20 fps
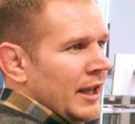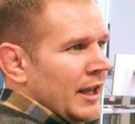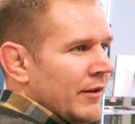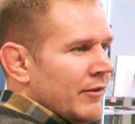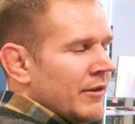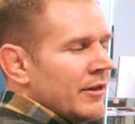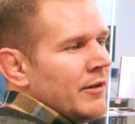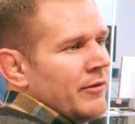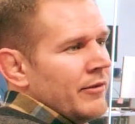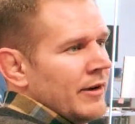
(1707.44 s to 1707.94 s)

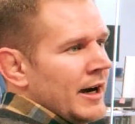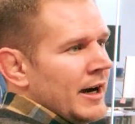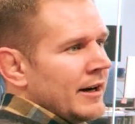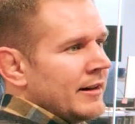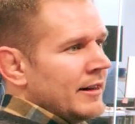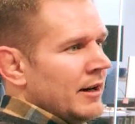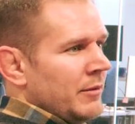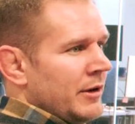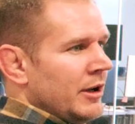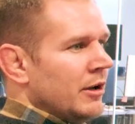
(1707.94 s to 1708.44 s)
Given the
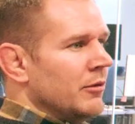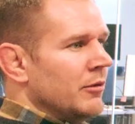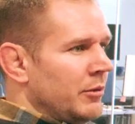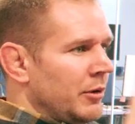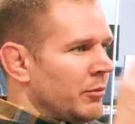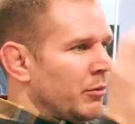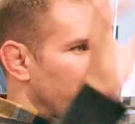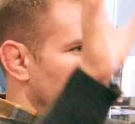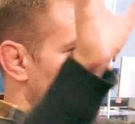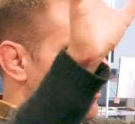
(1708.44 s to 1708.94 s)
fact that
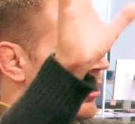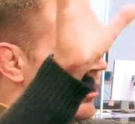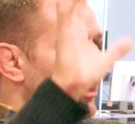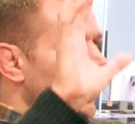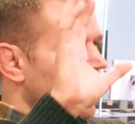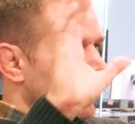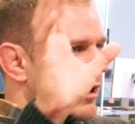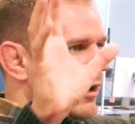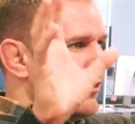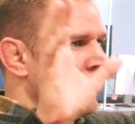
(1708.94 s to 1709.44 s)
we've been
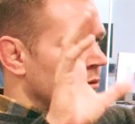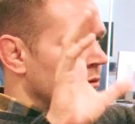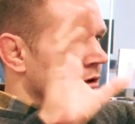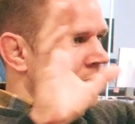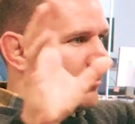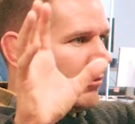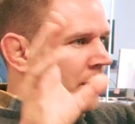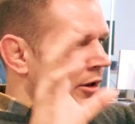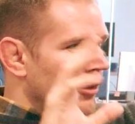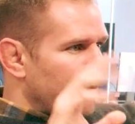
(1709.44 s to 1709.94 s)
looking around the
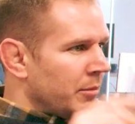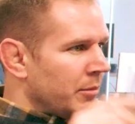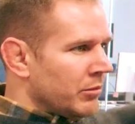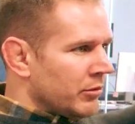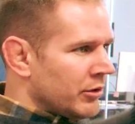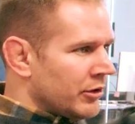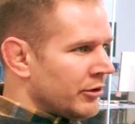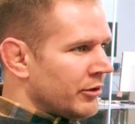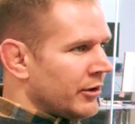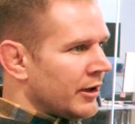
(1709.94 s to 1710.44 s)
world at what other
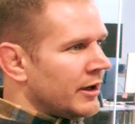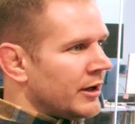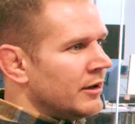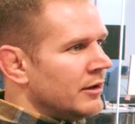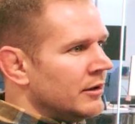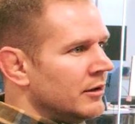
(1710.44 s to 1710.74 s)
people are doing?